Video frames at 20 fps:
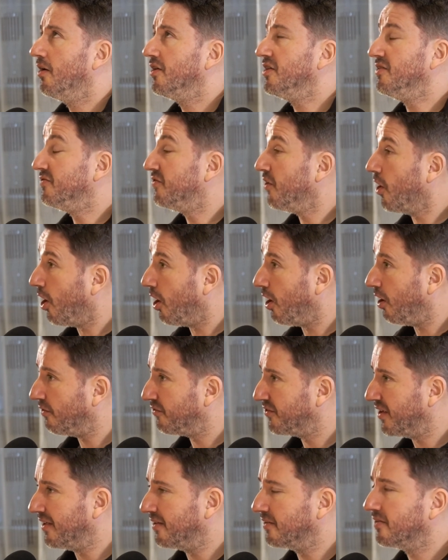
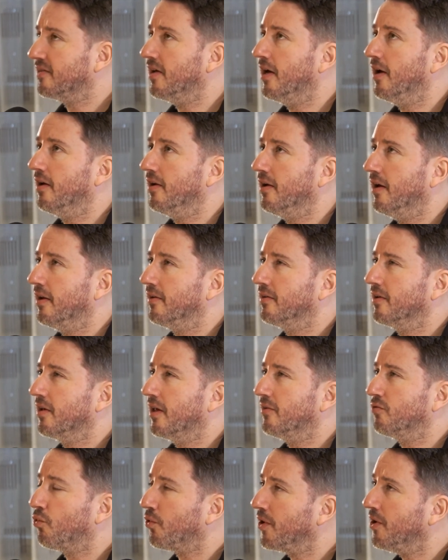evolved
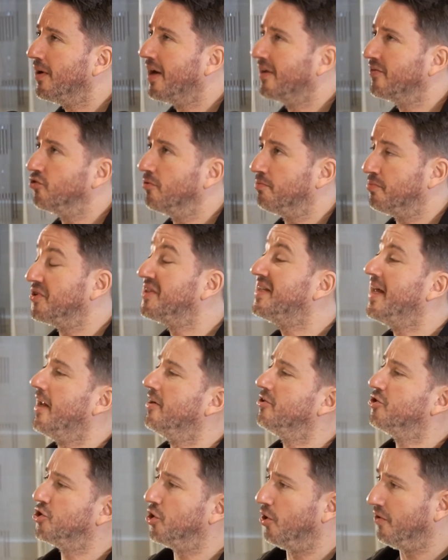and realized the
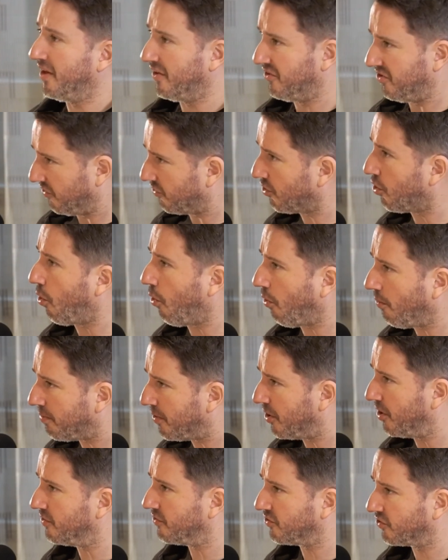potential that this
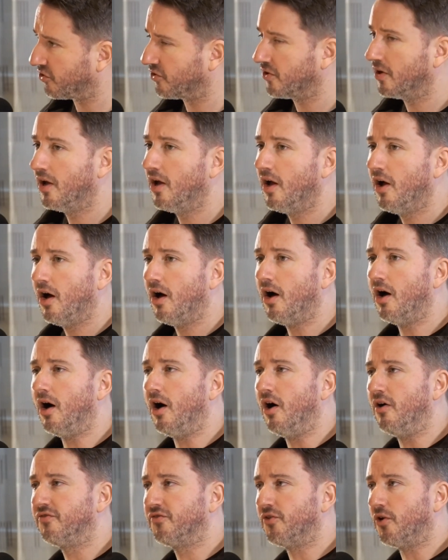opens
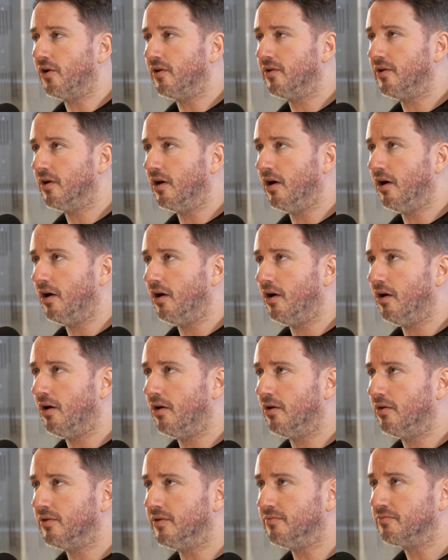for
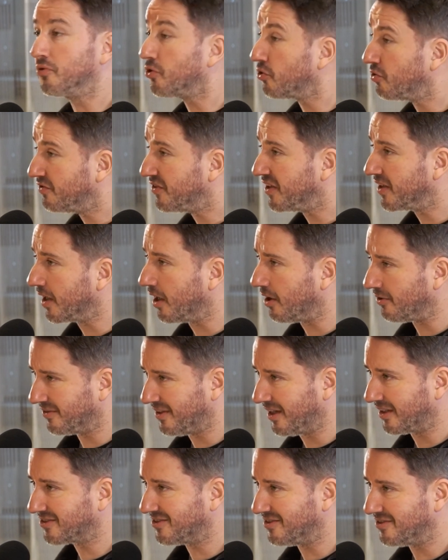improving our
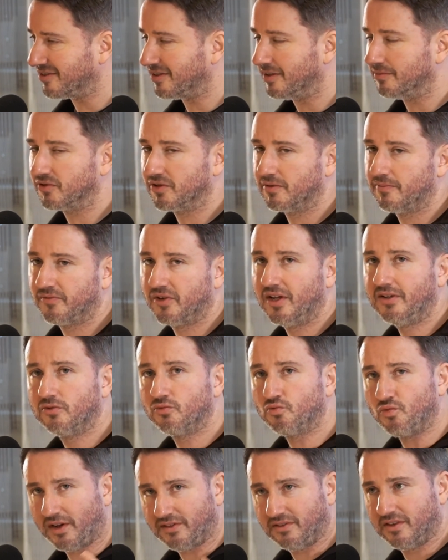tax systems.
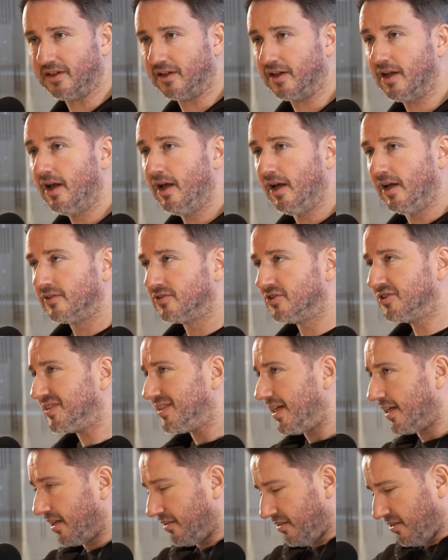That's one thing. The
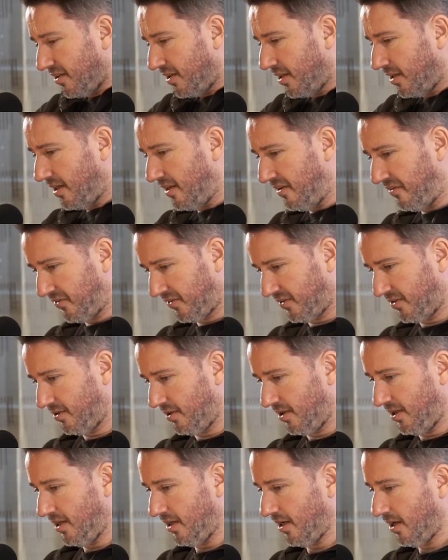second thing is
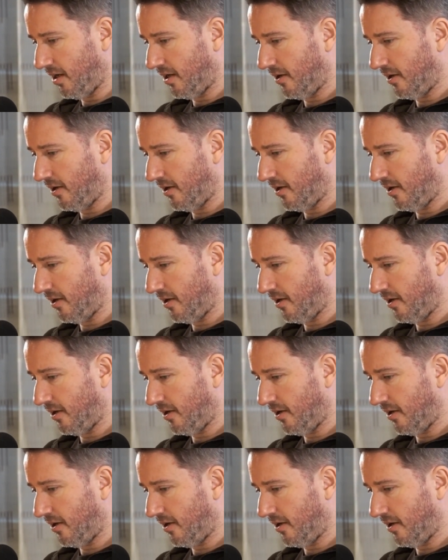the